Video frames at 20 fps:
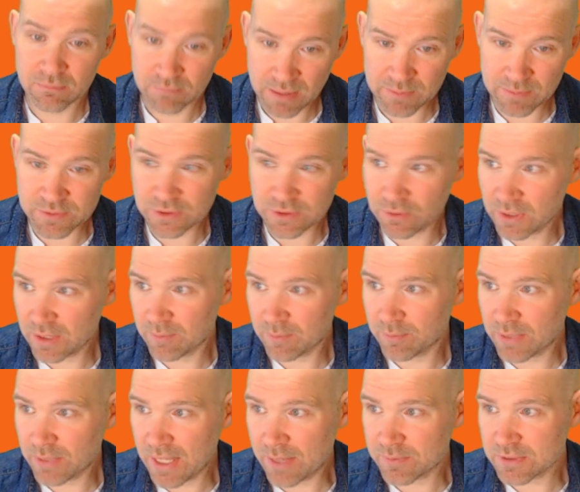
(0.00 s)
perhaps UKIP,
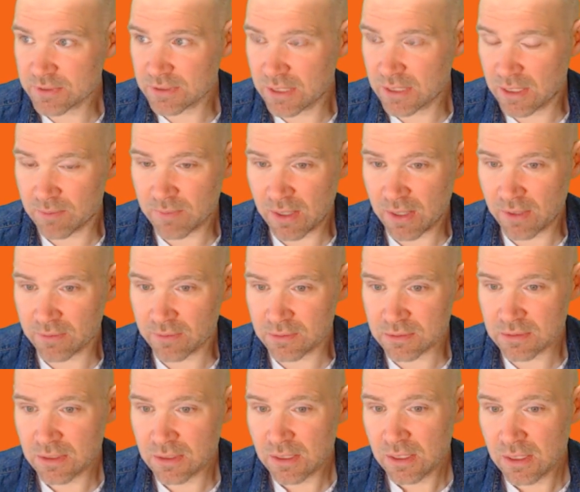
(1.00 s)
perhaps um,
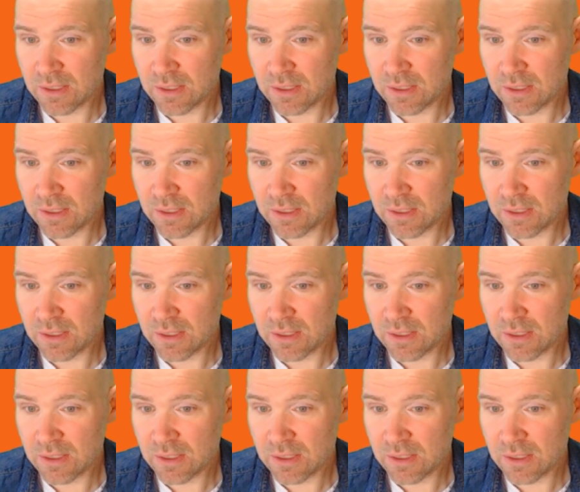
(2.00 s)
others.